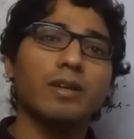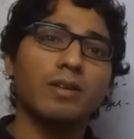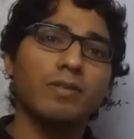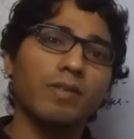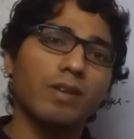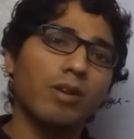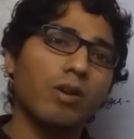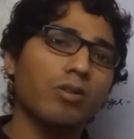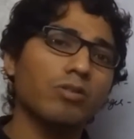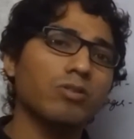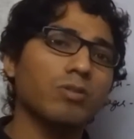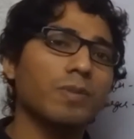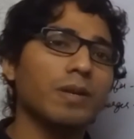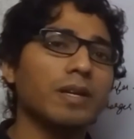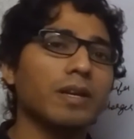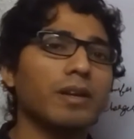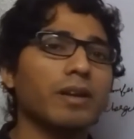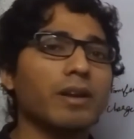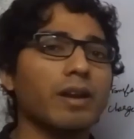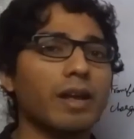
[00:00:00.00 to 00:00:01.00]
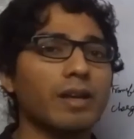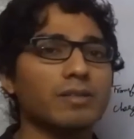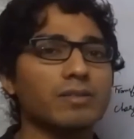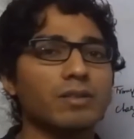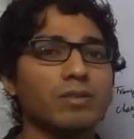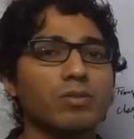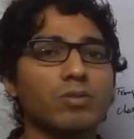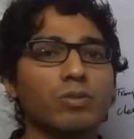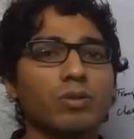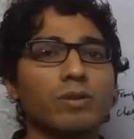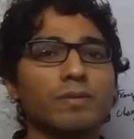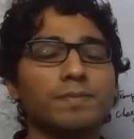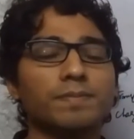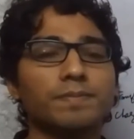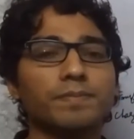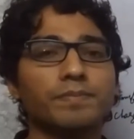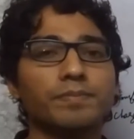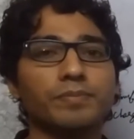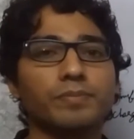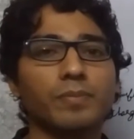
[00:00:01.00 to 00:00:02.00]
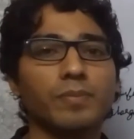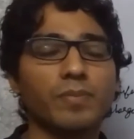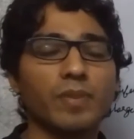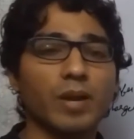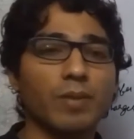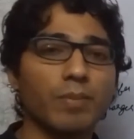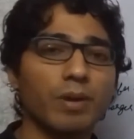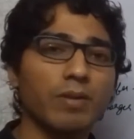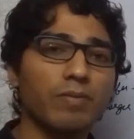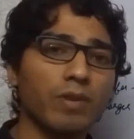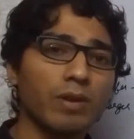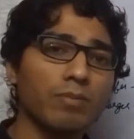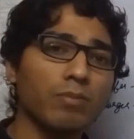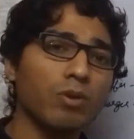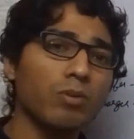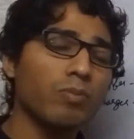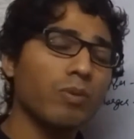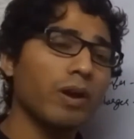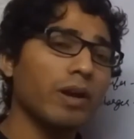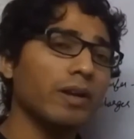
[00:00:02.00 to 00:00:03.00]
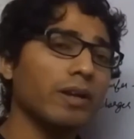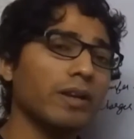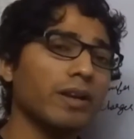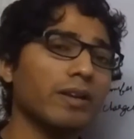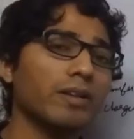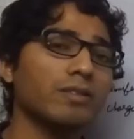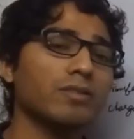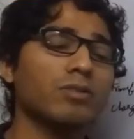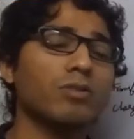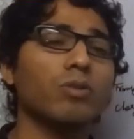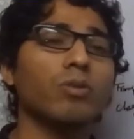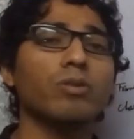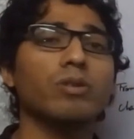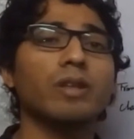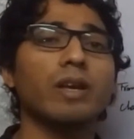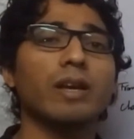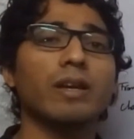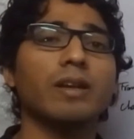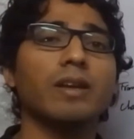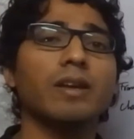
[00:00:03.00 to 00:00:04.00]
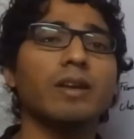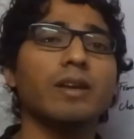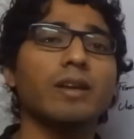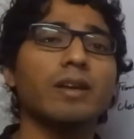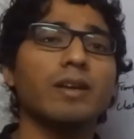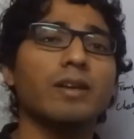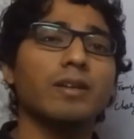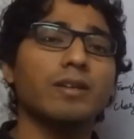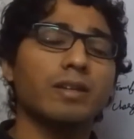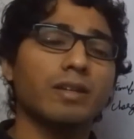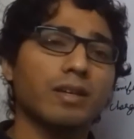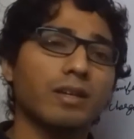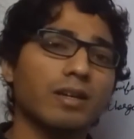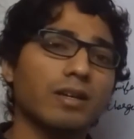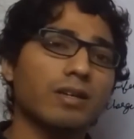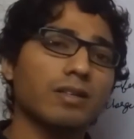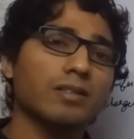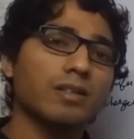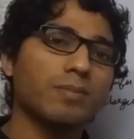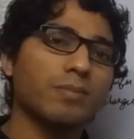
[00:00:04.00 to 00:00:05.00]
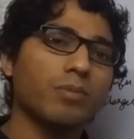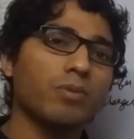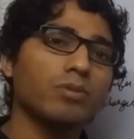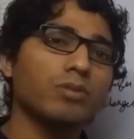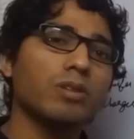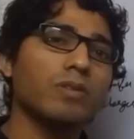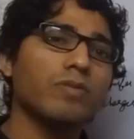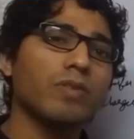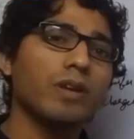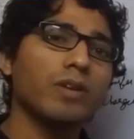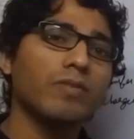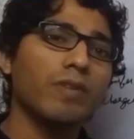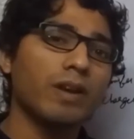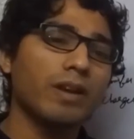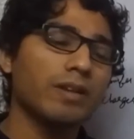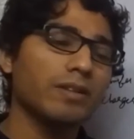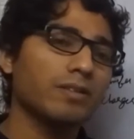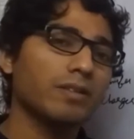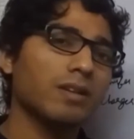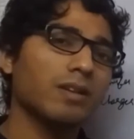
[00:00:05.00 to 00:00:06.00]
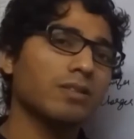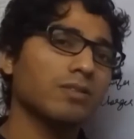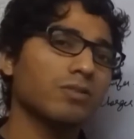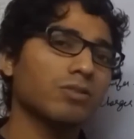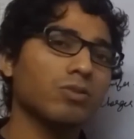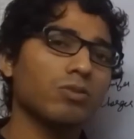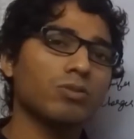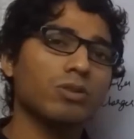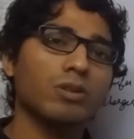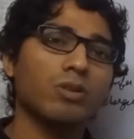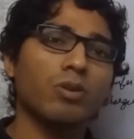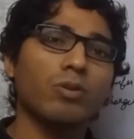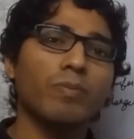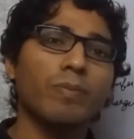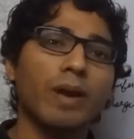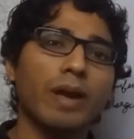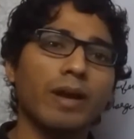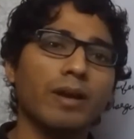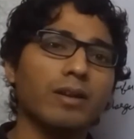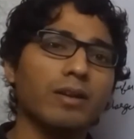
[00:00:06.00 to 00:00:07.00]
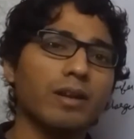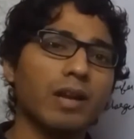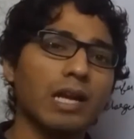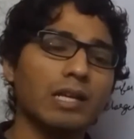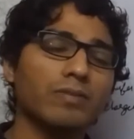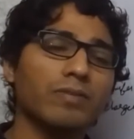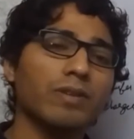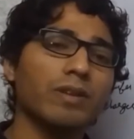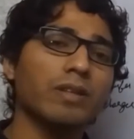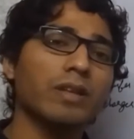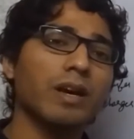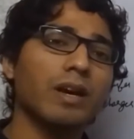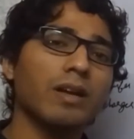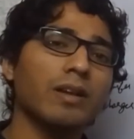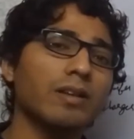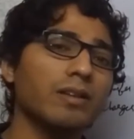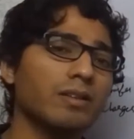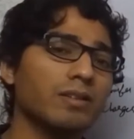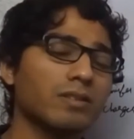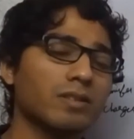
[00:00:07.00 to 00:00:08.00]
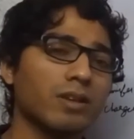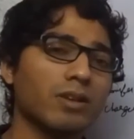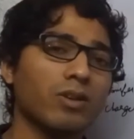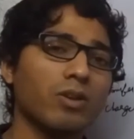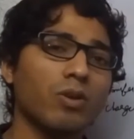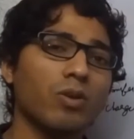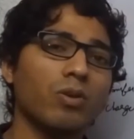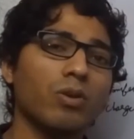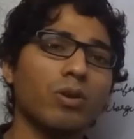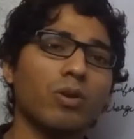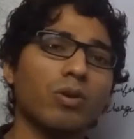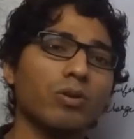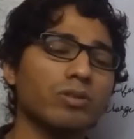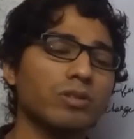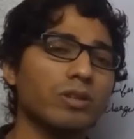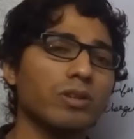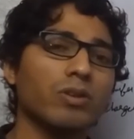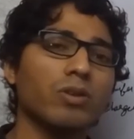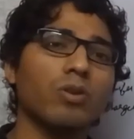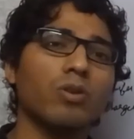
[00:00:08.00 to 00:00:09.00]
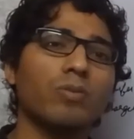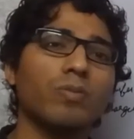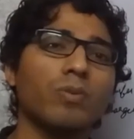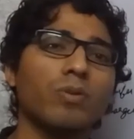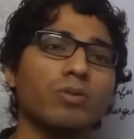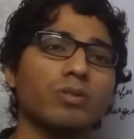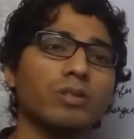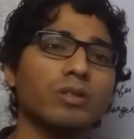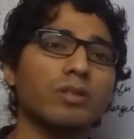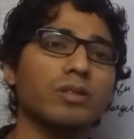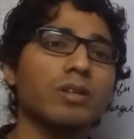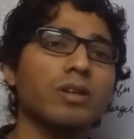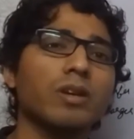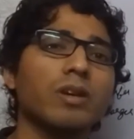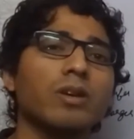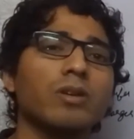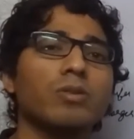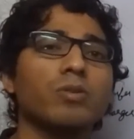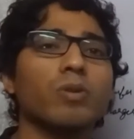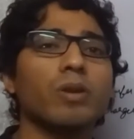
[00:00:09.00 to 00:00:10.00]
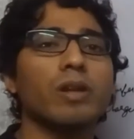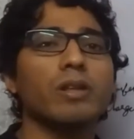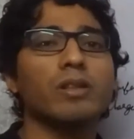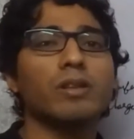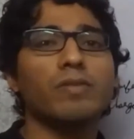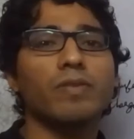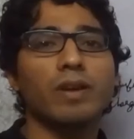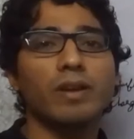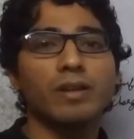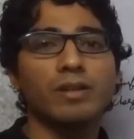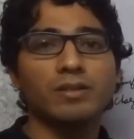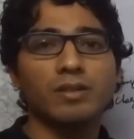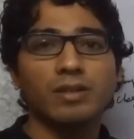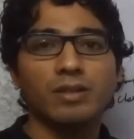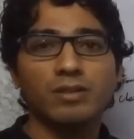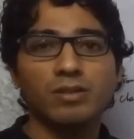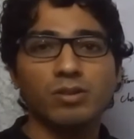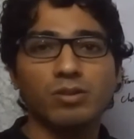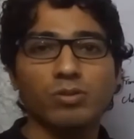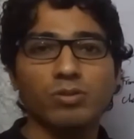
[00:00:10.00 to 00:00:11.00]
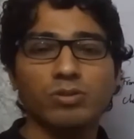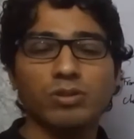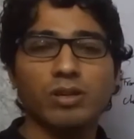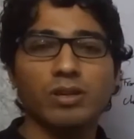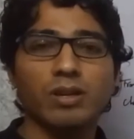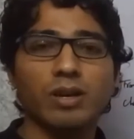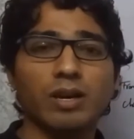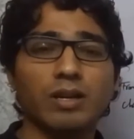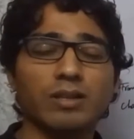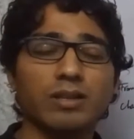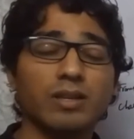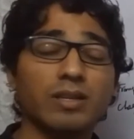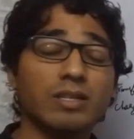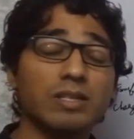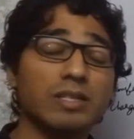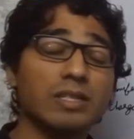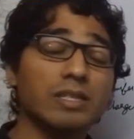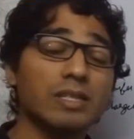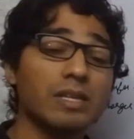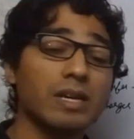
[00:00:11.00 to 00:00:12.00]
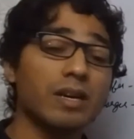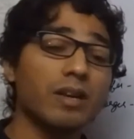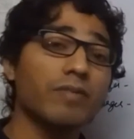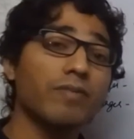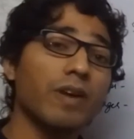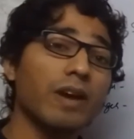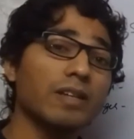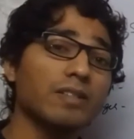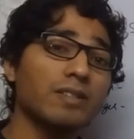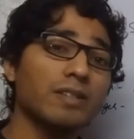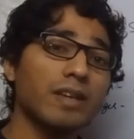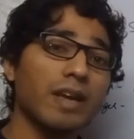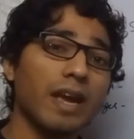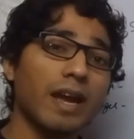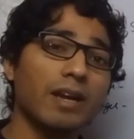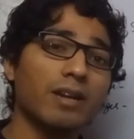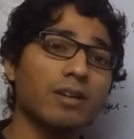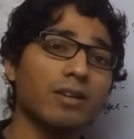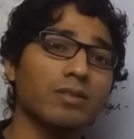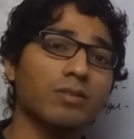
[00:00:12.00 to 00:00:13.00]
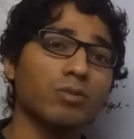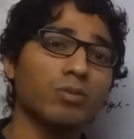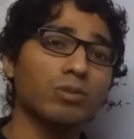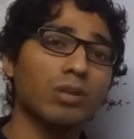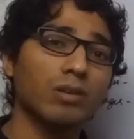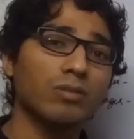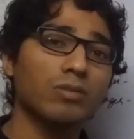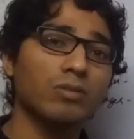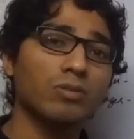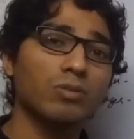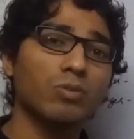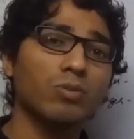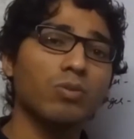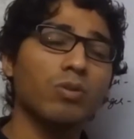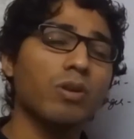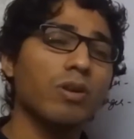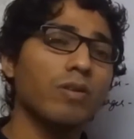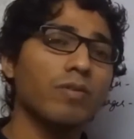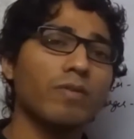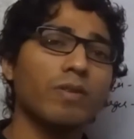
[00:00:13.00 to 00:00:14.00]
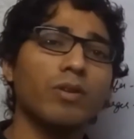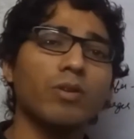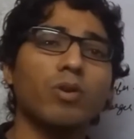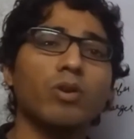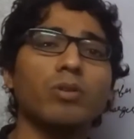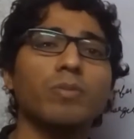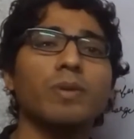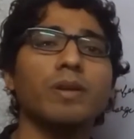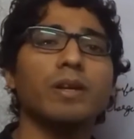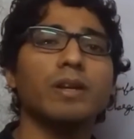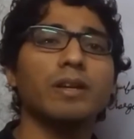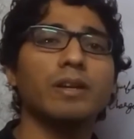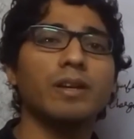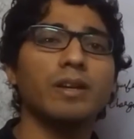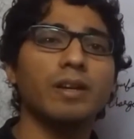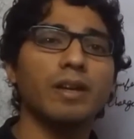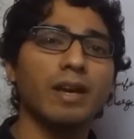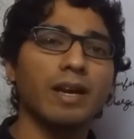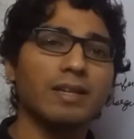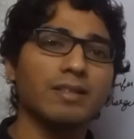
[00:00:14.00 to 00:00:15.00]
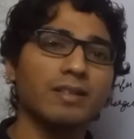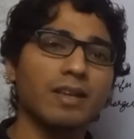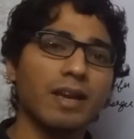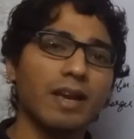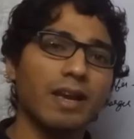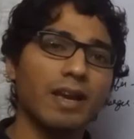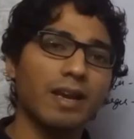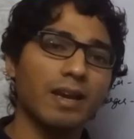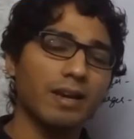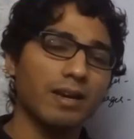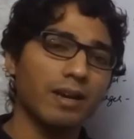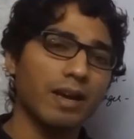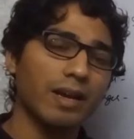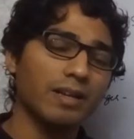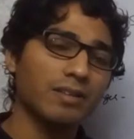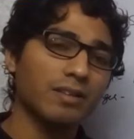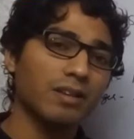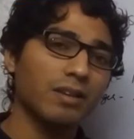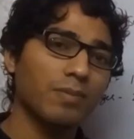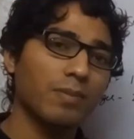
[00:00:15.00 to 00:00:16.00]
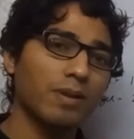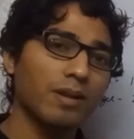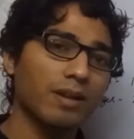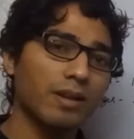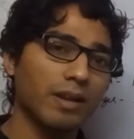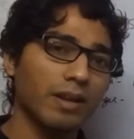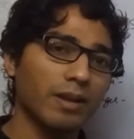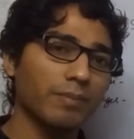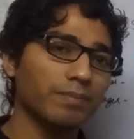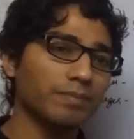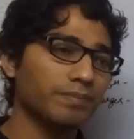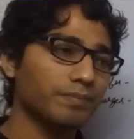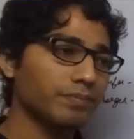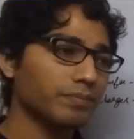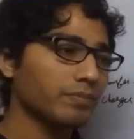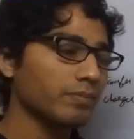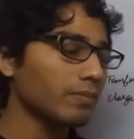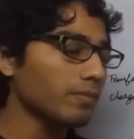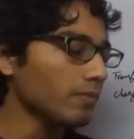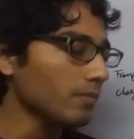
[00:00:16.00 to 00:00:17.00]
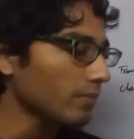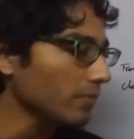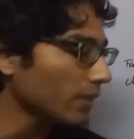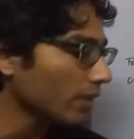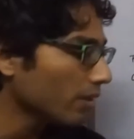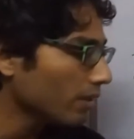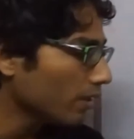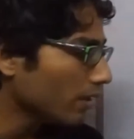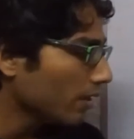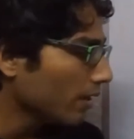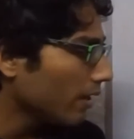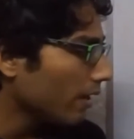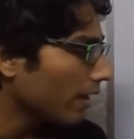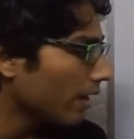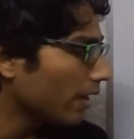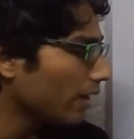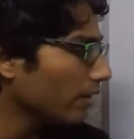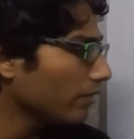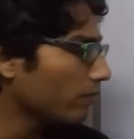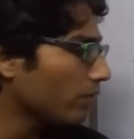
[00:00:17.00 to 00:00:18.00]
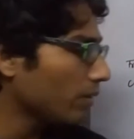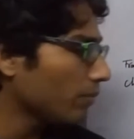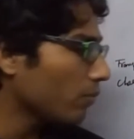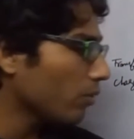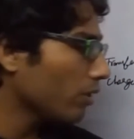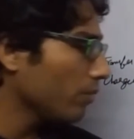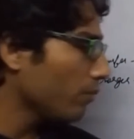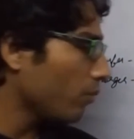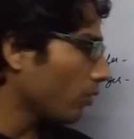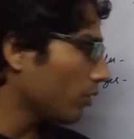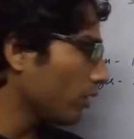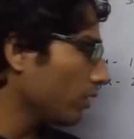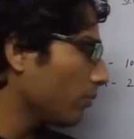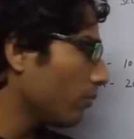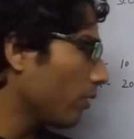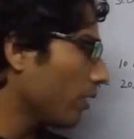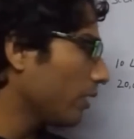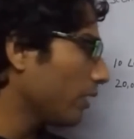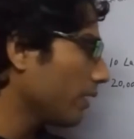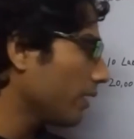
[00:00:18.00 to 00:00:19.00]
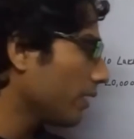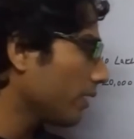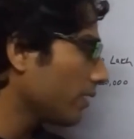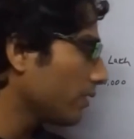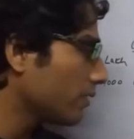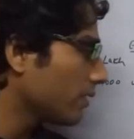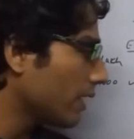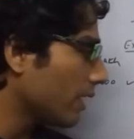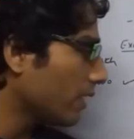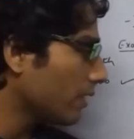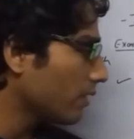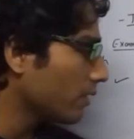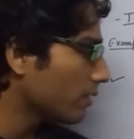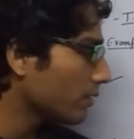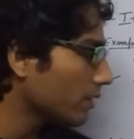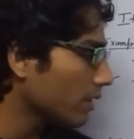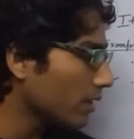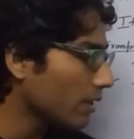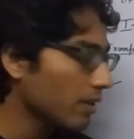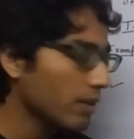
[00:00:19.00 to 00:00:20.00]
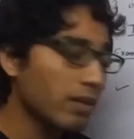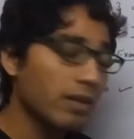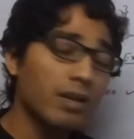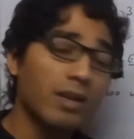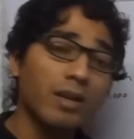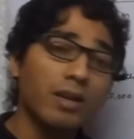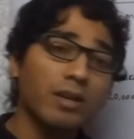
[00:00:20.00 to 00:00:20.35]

will also be treated as a good. But one more point here is a note that suppose the one financial institution or bank transfer the unsecured or secured portion to another financial institution under SARFAESI Act 2002 will not be treated as an actionable claim. And one more important point here is that the